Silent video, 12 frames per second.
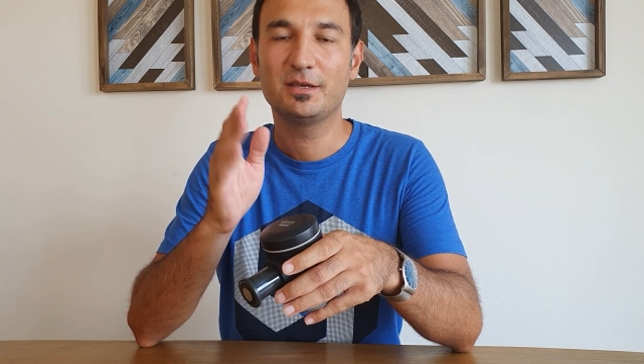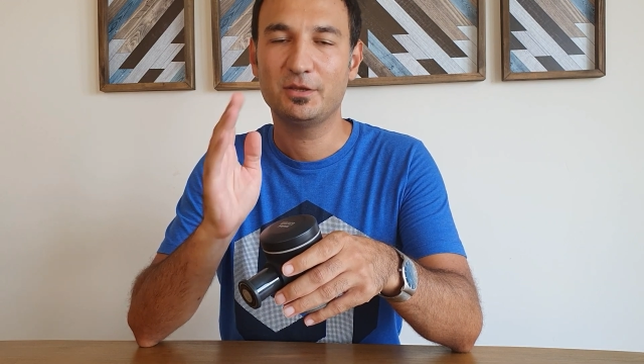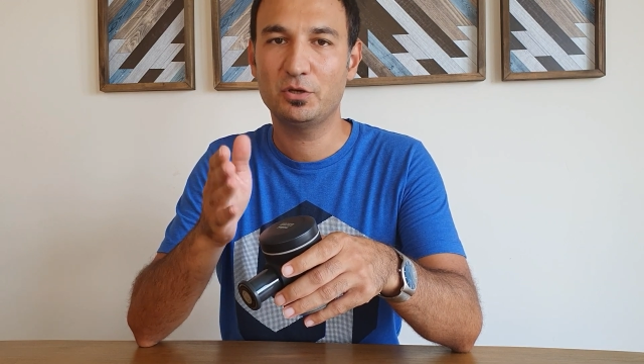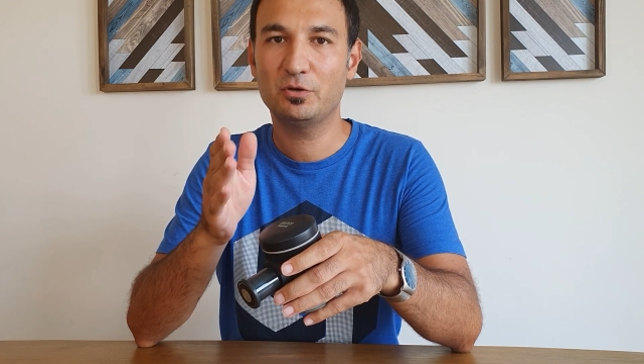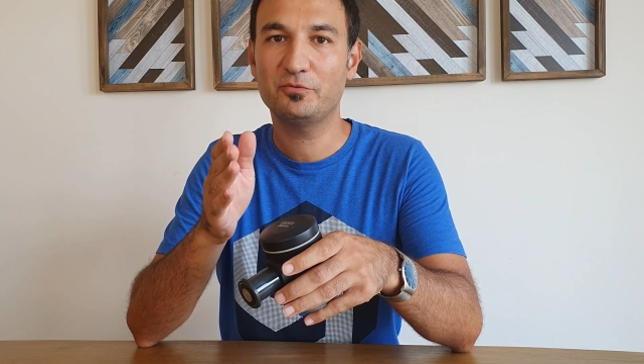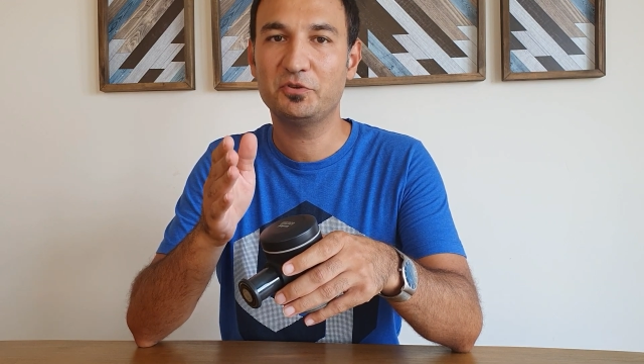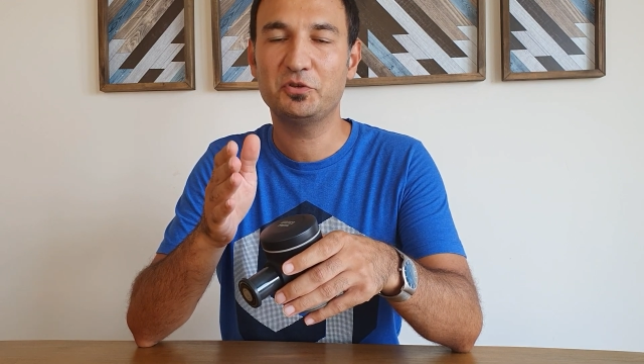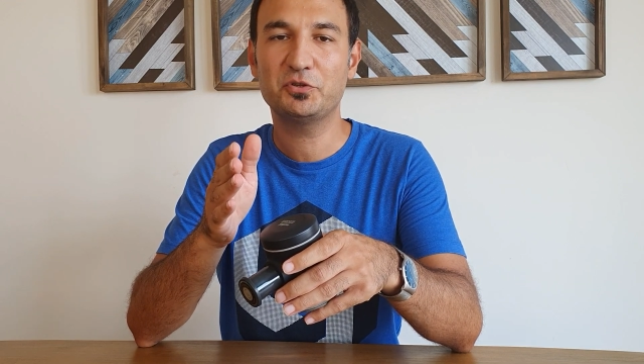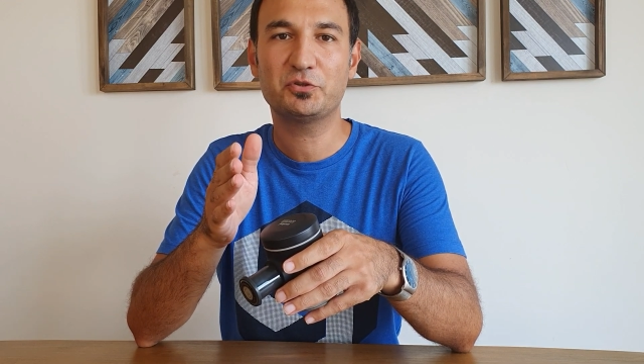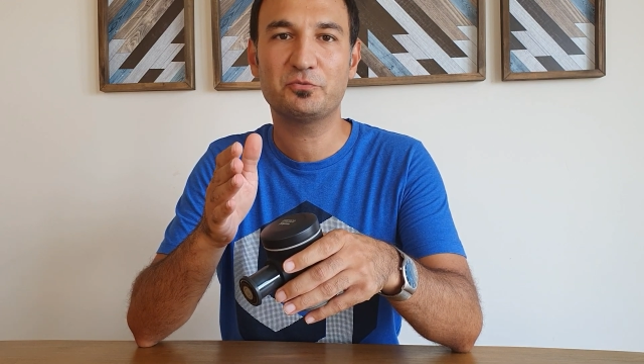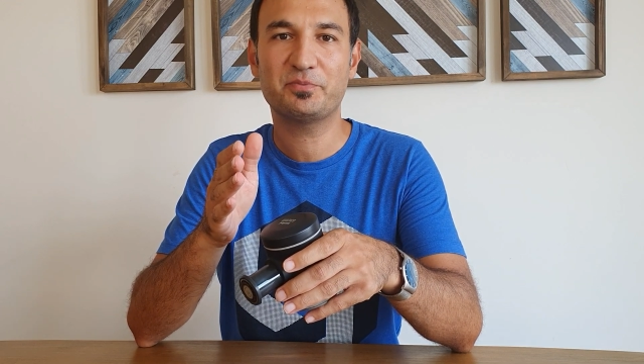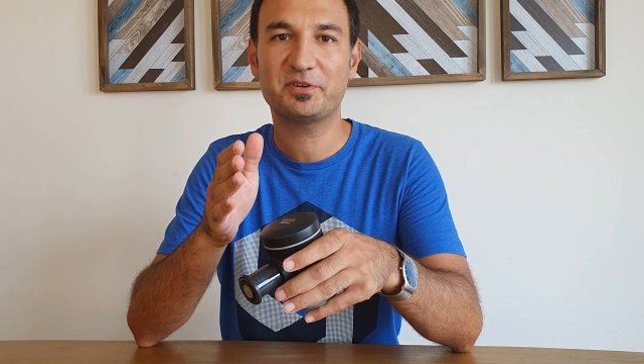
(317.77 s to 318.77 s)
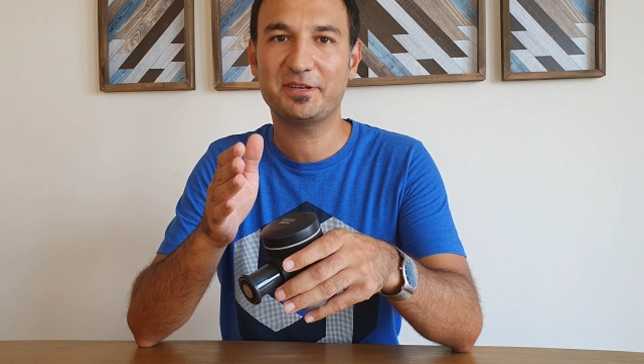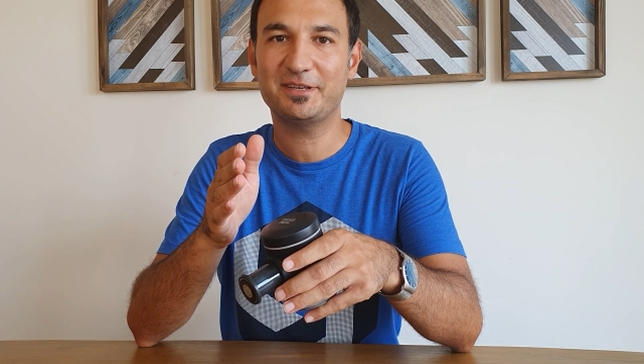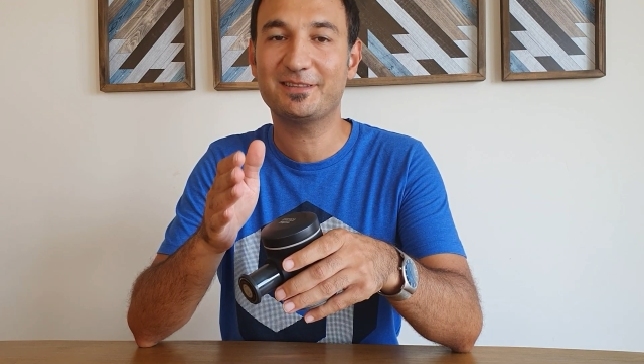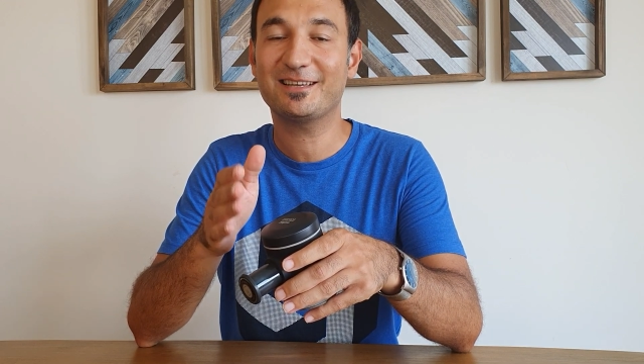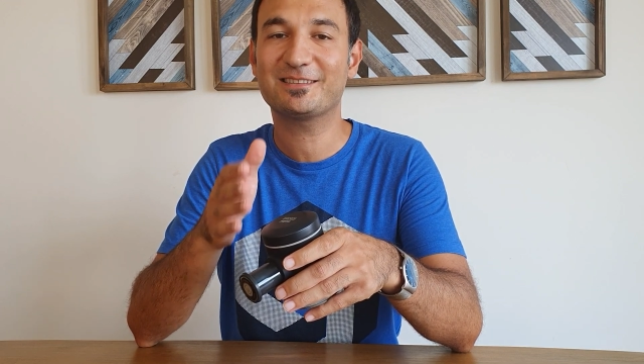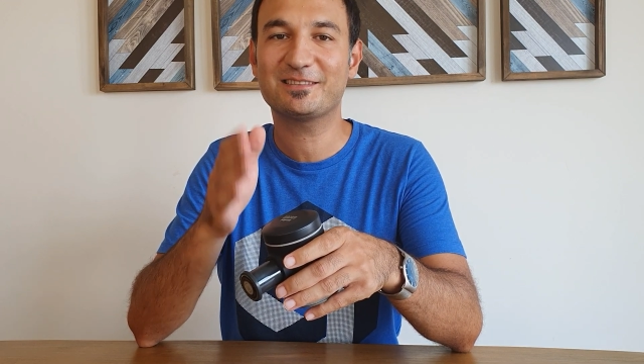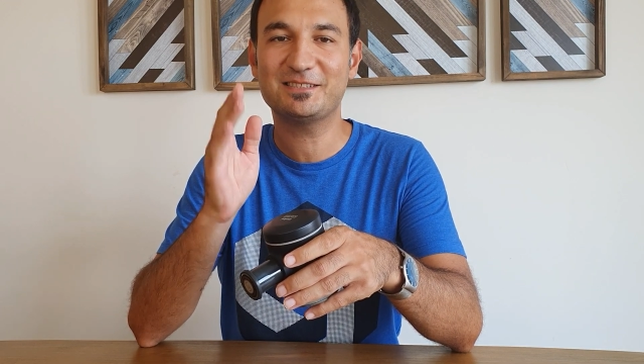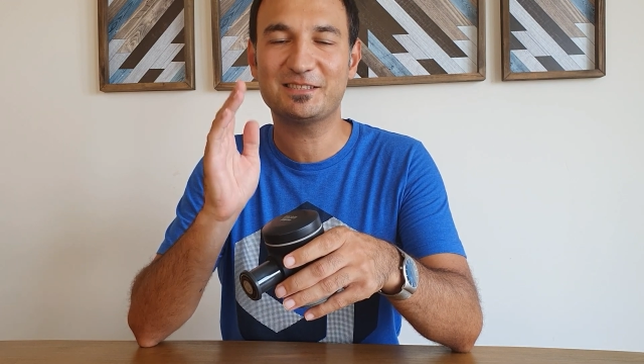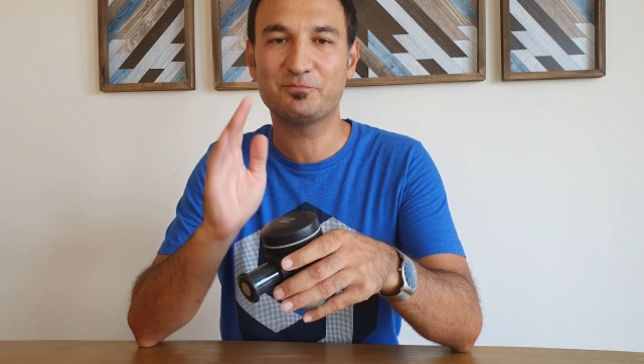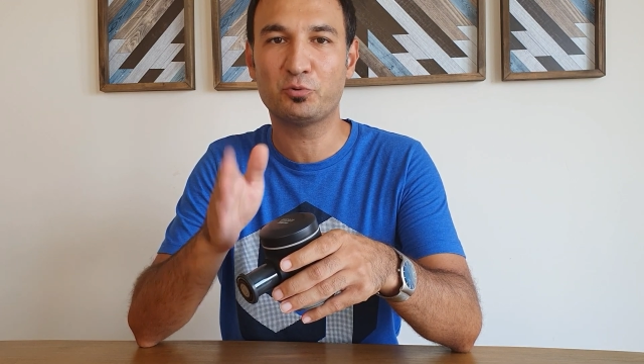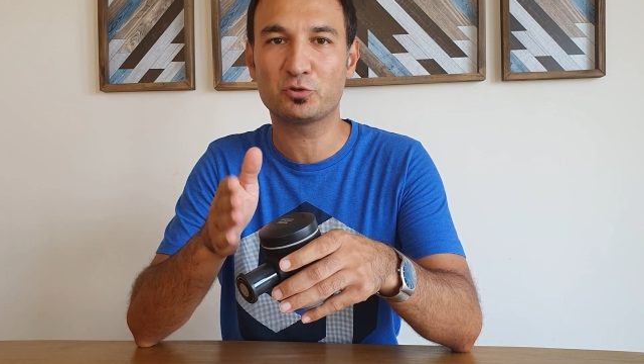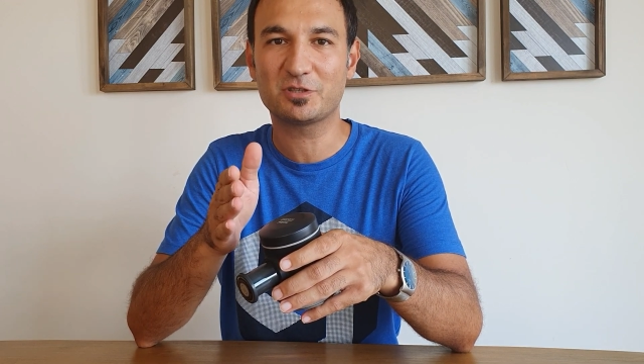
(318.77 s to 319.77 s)
you know you need to preheat at least
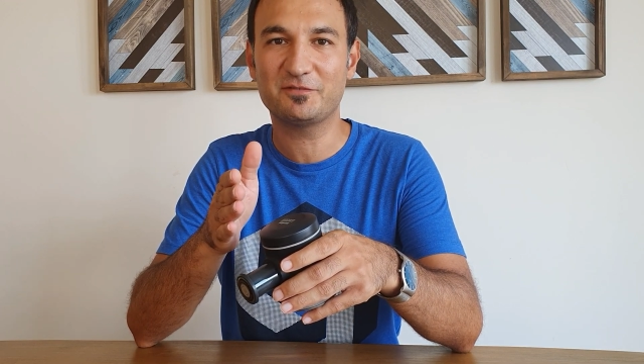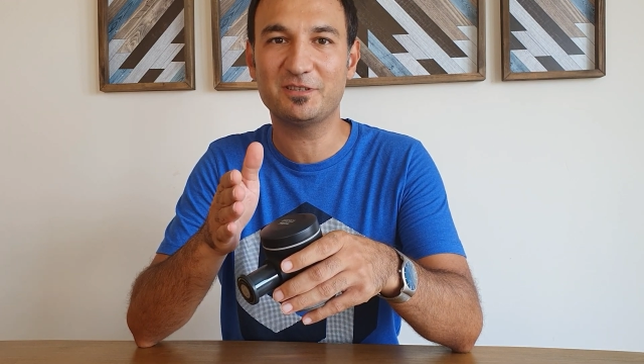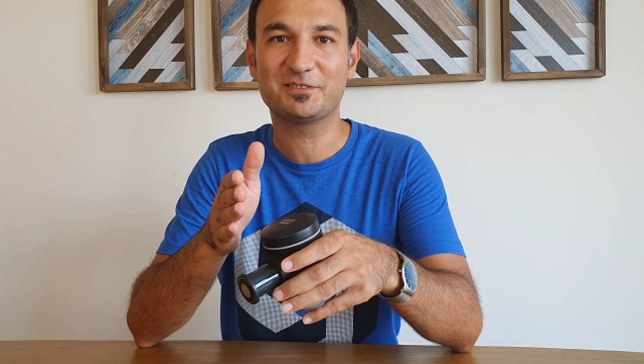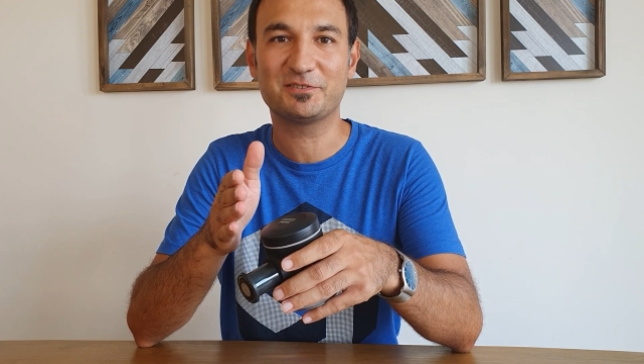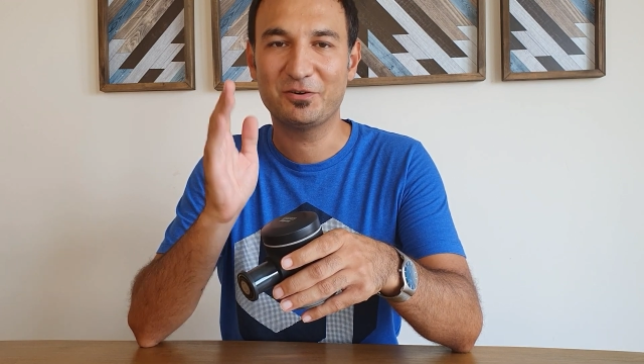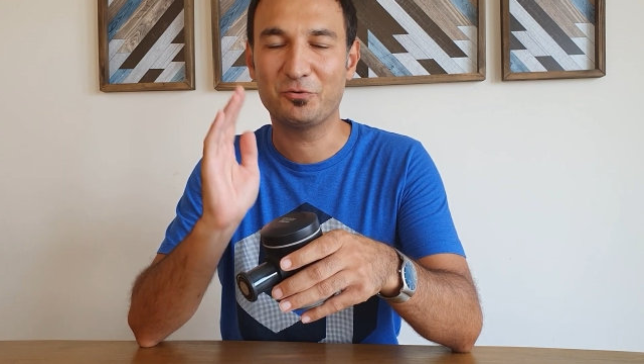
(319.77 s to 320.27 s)
the portafilter